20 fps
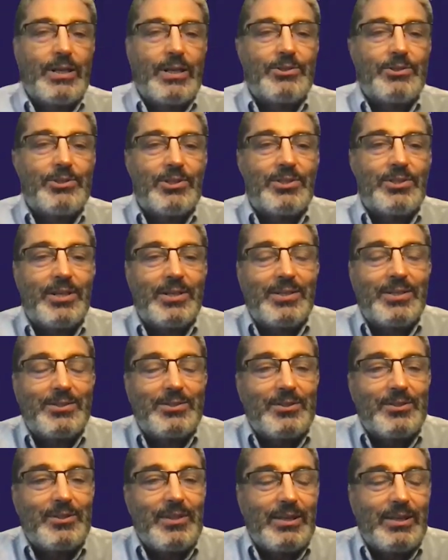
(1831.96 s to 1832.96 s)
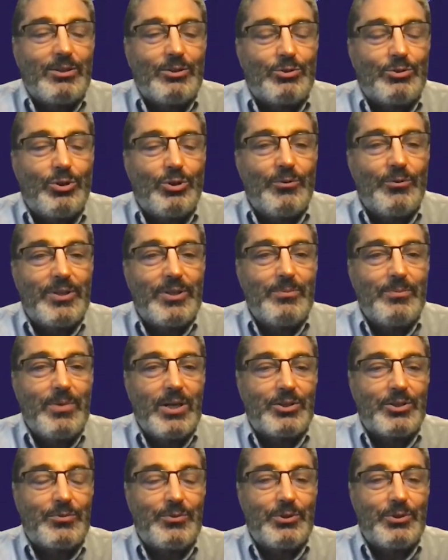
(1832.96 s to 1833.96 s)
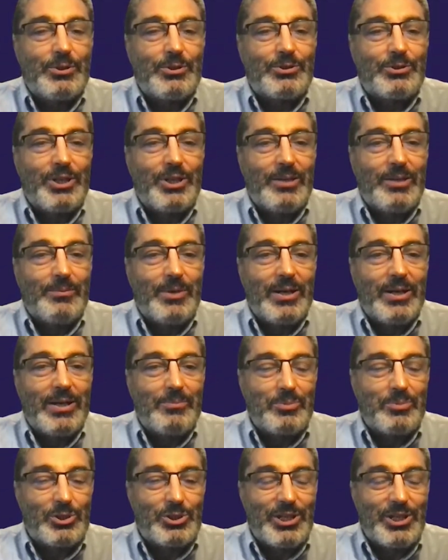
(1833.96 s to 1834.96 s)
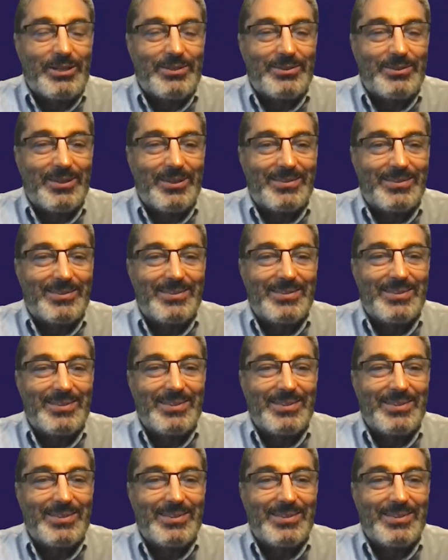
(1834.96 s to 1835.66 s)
Anastasakis, thank you so very much for your time. I appreciate that.